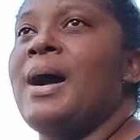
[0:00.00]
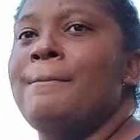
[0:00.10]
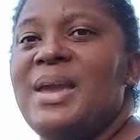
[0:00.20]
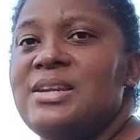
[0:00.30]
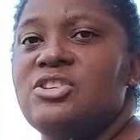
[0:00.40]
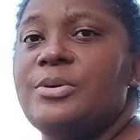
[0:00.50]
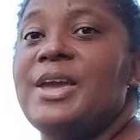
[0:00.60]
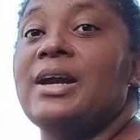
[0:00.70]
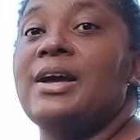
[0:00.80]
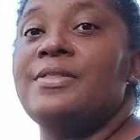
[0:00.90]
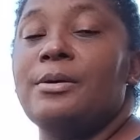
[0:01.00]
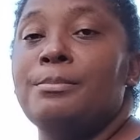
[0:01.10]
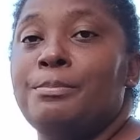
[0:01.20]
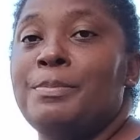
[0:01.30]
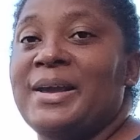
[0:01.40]
made in Jamaica, and they're
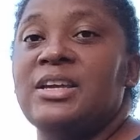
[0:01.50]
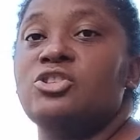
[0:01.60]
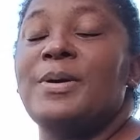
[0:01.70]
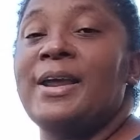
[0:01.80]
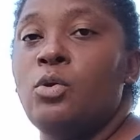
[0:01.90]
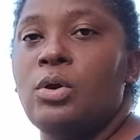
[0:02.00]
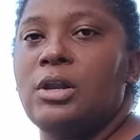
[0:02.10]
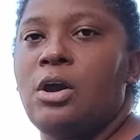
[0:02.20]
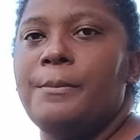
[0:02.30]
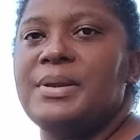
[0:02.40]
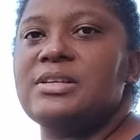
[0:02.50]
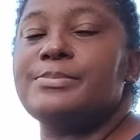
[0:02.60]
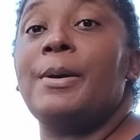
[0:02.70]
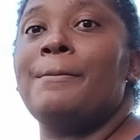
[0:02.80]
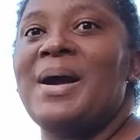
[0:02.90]
packaged by local
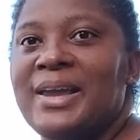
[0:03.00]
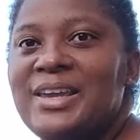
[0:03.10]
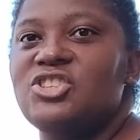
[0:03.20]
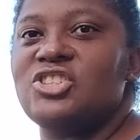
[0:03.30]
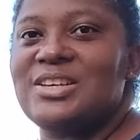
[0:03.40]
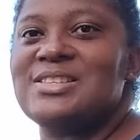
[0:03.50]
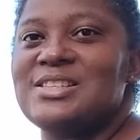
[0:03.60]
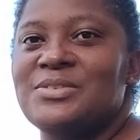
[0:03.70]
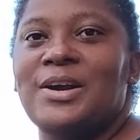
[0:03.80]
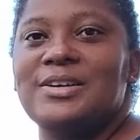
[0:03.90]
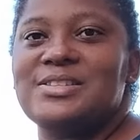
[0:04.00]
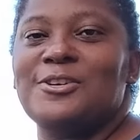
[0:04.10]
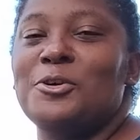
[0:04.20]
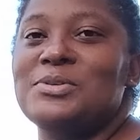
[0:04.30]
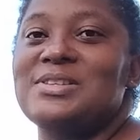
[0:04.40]
companies, but packaged is as far as
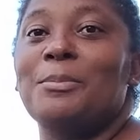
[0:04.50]
it goes.